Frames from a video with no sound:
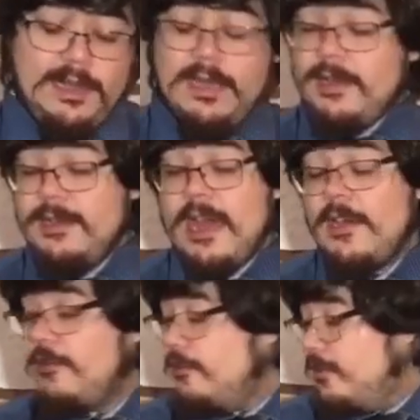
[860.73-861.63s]

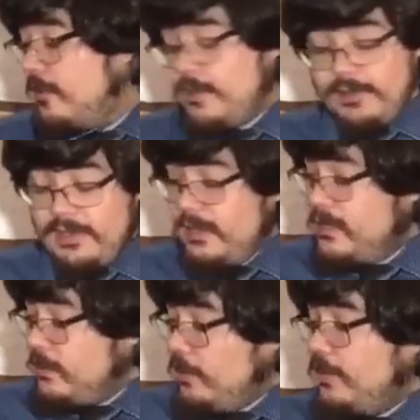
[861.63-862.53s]
Now these
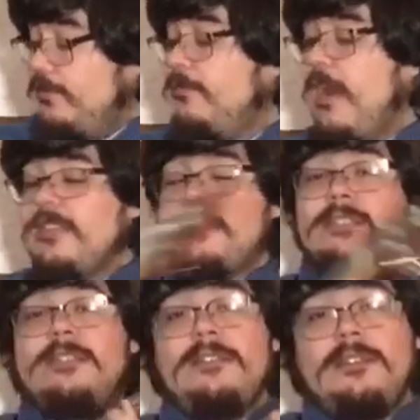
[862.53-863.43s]
are the frets,
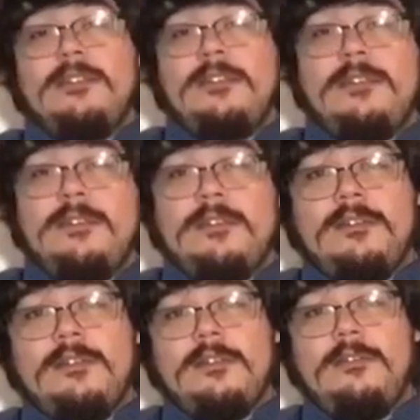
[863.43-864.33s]

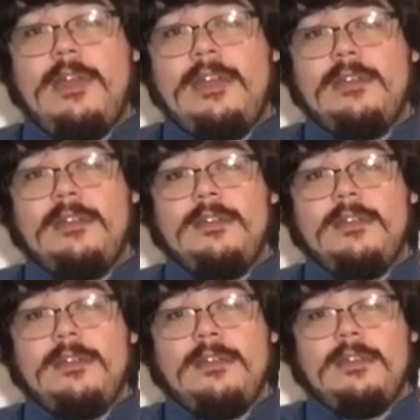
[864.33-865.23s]
right?
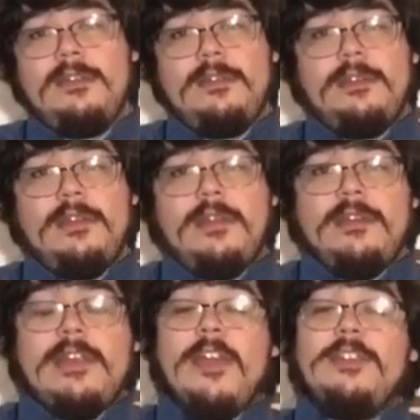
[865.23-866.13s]

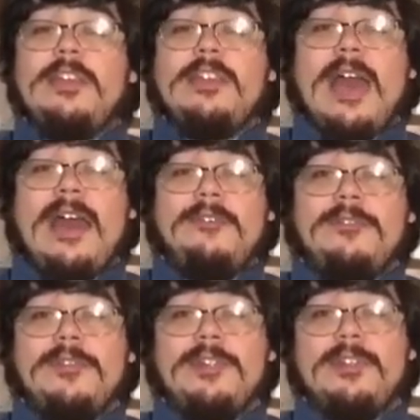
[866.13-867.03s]
Now you need to have
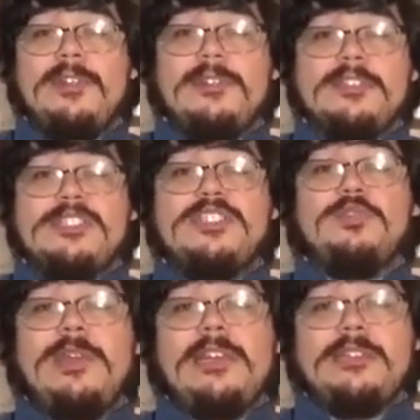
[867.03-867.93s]
the
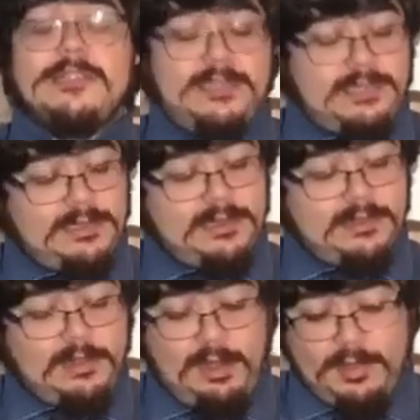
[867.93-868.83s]
strings
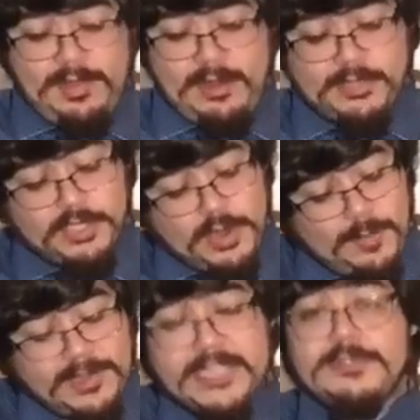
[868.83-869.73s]
on there. So how
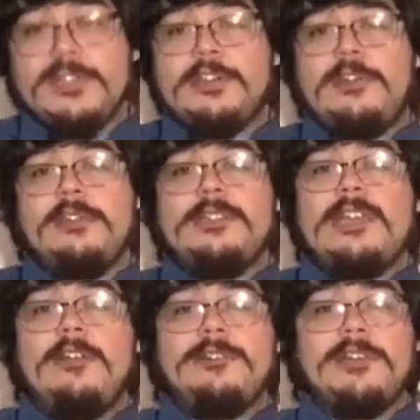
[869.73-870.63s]
many strings are there? Let's
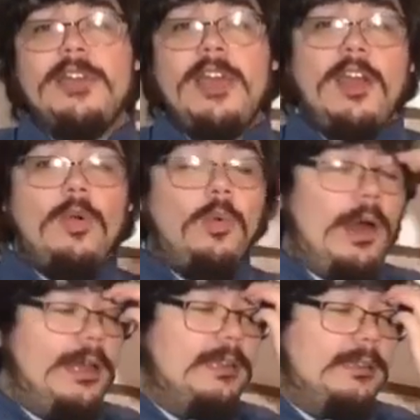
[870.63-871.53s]
count.
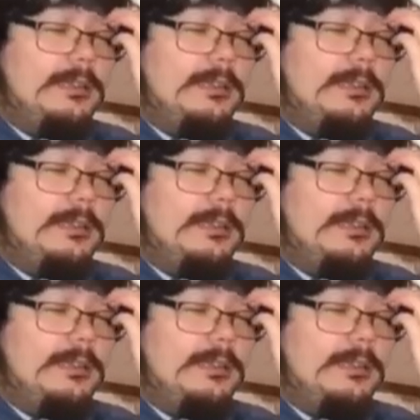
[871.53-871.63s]
1,